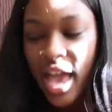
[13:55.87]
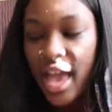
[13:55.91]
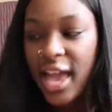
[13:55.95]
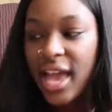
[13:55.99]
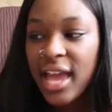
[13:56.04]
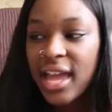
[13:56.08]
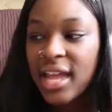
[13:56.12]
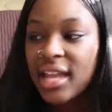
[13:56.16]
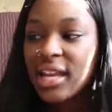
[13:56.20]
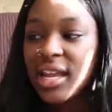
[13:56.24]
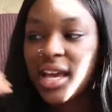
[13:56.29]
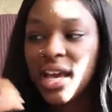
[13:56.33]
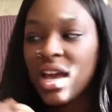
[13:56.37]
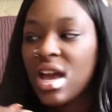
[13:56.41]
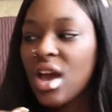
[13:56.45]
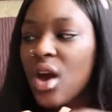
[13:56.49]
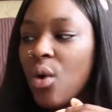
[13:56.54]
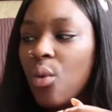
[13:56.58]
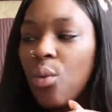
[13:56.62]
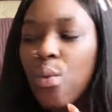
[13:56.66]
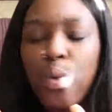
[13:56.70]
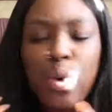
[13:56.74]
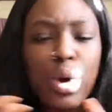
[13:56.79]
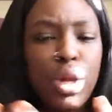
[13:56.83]
And
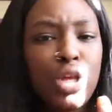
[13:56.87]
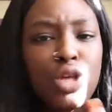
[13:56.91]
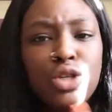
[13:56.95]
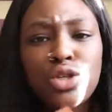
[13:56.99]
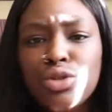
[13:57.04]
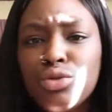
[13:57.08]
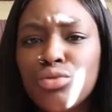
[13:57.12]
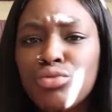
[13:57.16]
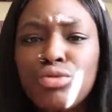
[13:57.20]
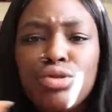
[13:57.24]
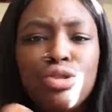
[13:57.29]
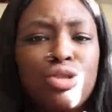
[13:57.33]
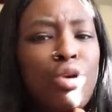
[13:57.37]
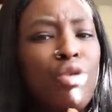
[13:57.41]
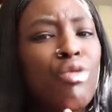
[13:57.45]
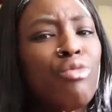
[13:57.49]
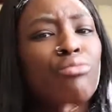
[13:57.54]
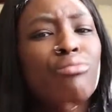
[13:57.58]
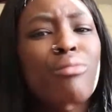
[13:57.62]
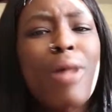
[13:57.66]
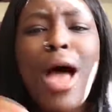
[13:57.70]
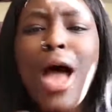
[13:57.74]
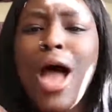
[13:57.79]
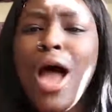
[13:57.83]
what is you so
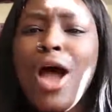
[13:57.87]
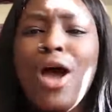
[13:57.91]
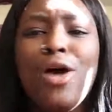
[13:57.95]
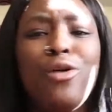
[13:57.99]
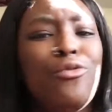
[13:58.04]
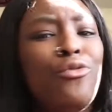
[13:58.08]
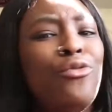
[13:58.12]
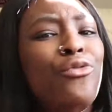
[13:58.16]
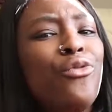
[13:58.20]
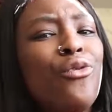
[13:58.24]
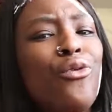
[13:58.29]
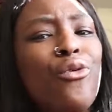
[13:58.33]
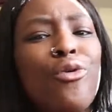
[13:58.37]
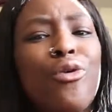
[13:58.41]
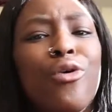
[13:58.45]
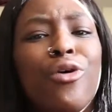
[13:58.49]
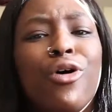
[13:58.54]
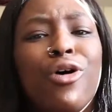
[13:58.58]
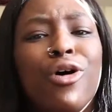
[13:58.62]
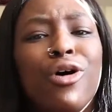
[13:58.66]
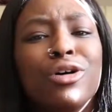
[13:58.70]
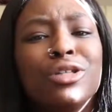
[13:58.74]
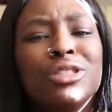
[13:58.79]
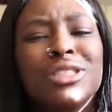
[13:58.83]
mad
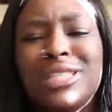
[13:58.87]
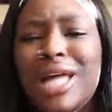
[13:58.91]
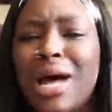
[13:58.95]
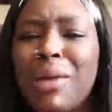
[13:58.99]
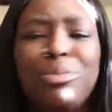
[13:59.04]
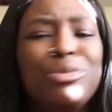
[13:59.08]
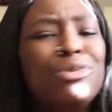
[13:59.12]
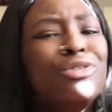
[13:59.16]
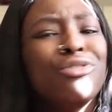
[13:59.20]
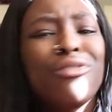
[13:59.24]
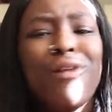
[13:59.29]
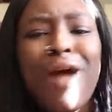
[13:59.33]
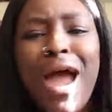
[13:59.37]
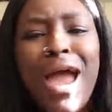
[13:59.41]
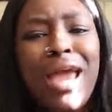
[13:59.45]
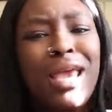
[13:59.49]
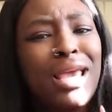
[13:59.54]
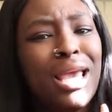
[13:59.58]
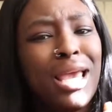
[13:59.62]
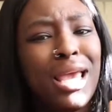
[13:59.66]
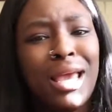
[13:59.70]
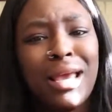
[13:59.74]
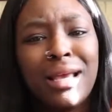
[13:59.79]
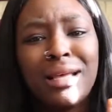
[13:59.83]
for? Stop
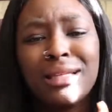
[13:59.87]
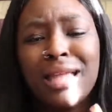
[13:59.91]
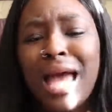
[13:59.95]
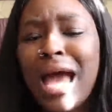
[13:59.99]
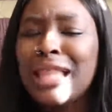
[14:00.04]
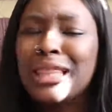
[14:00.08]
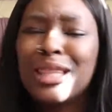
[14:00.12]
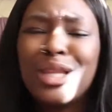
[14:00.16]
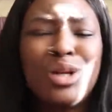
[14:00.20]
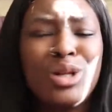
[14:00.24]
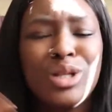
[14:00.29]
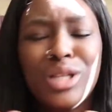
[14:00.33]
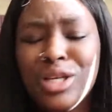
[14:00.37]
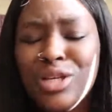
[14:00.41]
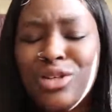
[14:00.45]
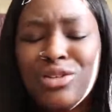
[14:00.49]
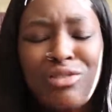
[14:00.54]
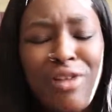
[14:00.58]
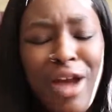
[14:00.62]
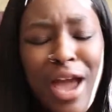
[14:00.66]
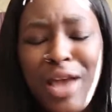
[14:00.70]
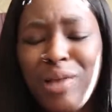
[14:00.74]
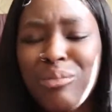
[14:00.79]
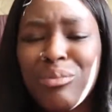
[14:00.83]
crying. Not literally
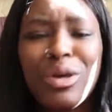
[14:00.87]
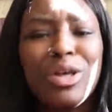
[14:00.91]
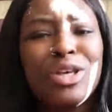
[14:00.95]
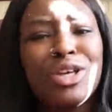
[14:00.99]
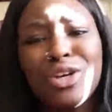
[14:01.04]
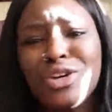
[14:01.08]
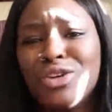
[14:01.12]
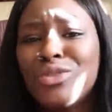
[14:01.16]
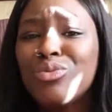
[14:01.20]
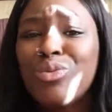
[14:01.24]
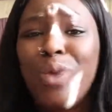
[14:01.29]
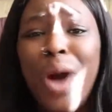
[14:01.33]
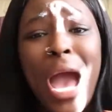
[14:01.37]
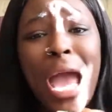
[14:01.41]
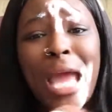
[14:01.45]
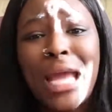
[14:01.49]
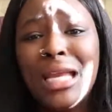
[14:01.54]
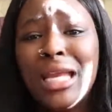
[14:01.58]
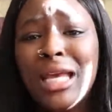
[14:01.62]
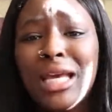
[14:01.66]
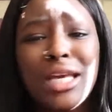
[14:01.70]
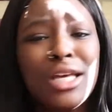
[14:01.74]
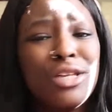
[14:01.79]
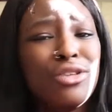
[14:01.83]
crying, but you're
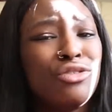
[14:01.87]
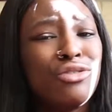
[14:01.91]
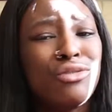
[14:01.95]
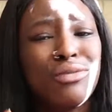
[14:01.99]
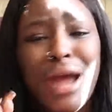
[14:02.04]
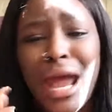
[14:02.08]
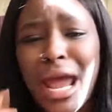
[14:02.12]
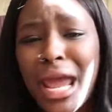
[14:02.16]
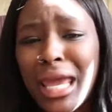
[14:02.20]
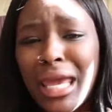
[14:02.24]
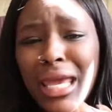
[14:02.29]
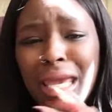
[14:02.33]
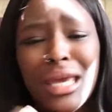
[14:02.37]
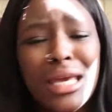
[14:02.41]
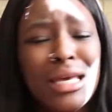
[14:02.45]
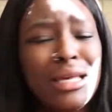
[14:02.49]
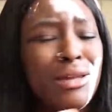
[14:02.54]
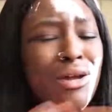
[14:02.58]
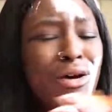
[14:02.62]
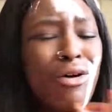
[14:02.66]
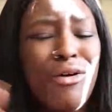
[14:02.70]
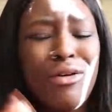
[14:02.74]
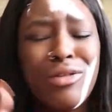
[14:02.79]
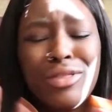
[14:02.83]
whining and crying
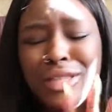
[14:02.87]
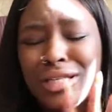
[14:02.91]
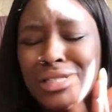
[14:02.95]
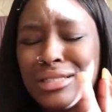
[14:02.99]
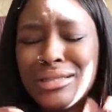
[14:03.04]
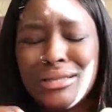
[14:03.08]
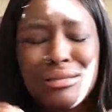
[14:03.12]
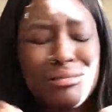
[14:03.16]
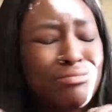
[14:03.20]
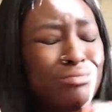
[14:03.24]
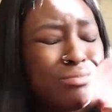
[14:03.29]
and all this